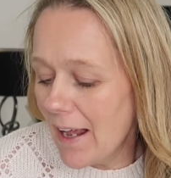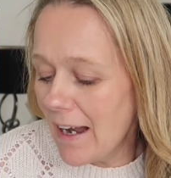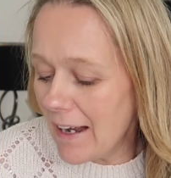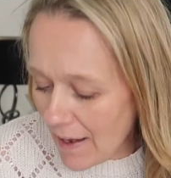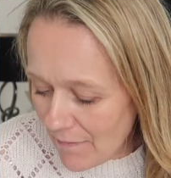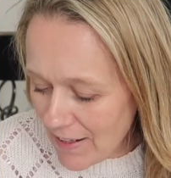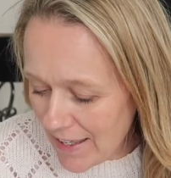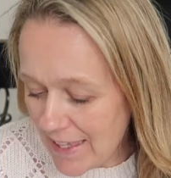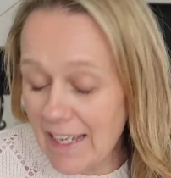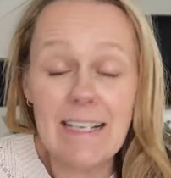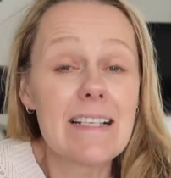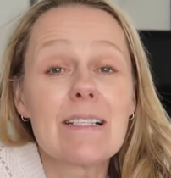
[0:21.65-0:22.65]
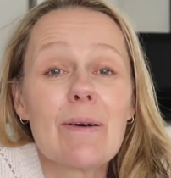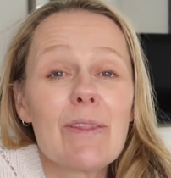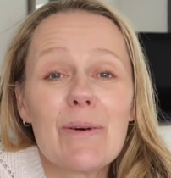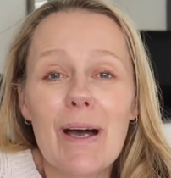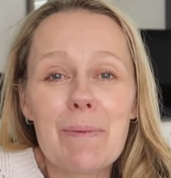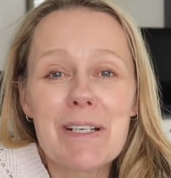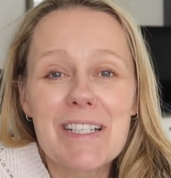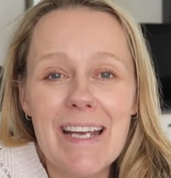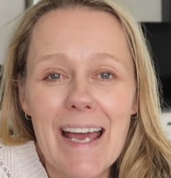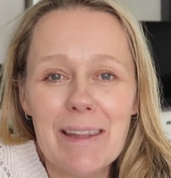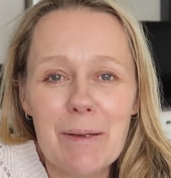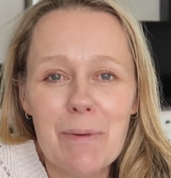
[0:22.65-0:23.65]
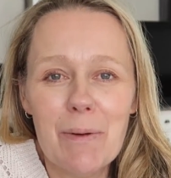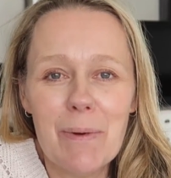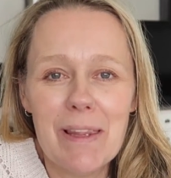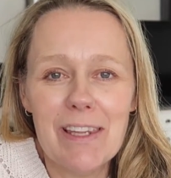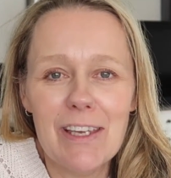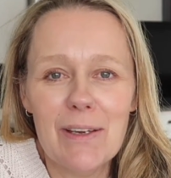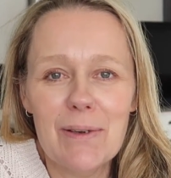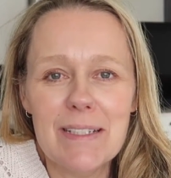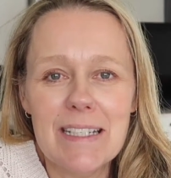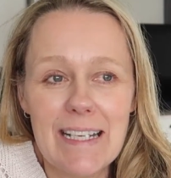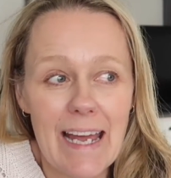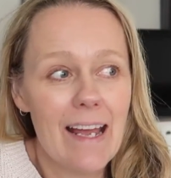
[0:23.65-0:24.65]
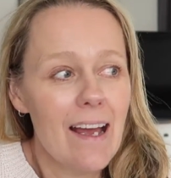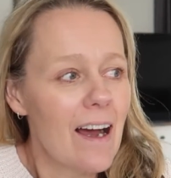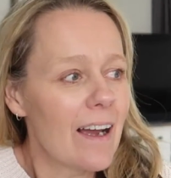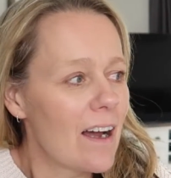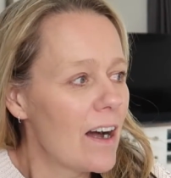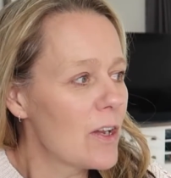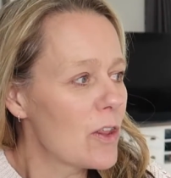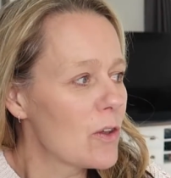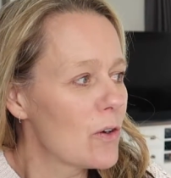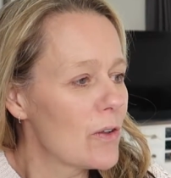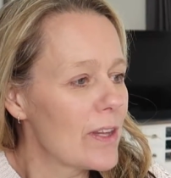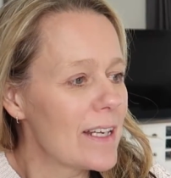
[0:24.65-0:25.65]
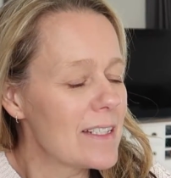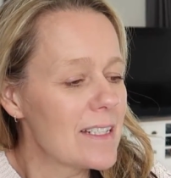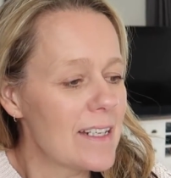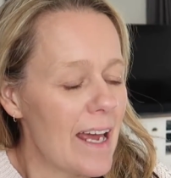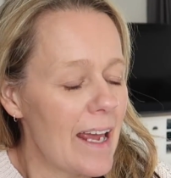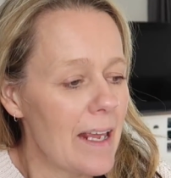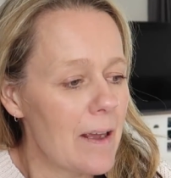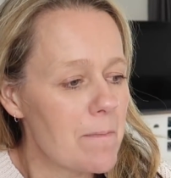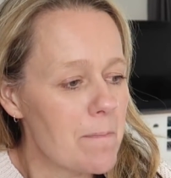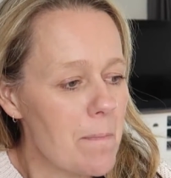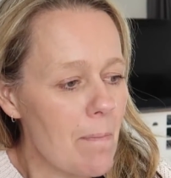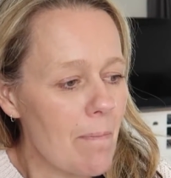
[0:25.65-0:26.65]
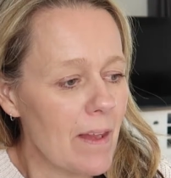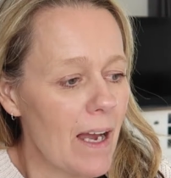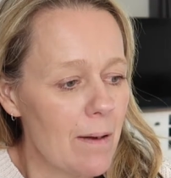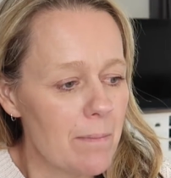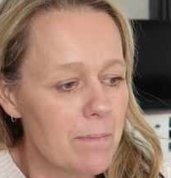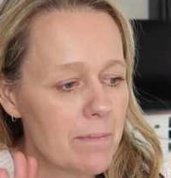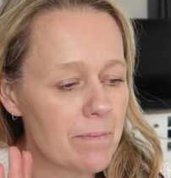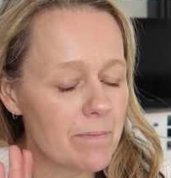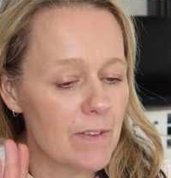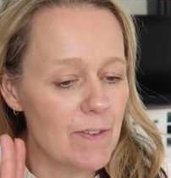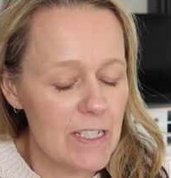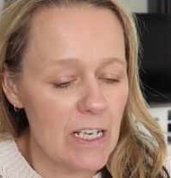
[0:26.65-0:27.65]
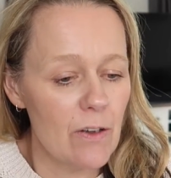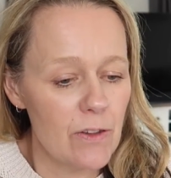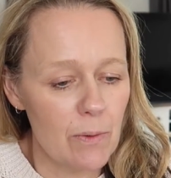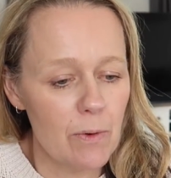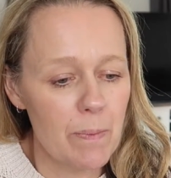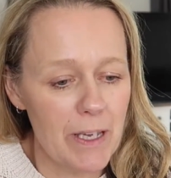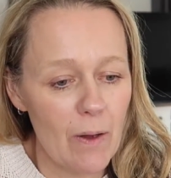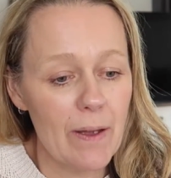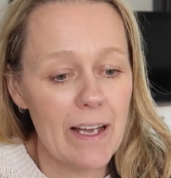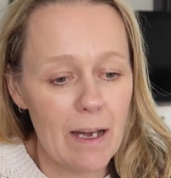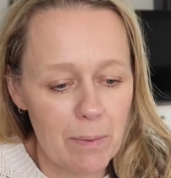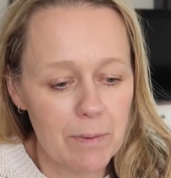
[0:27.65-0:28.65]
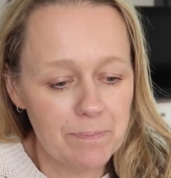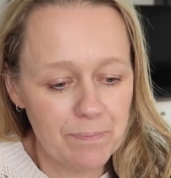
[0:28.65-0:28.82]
lovely things, so I thought I would share them with you today. I kind of thought that today the video that will be going up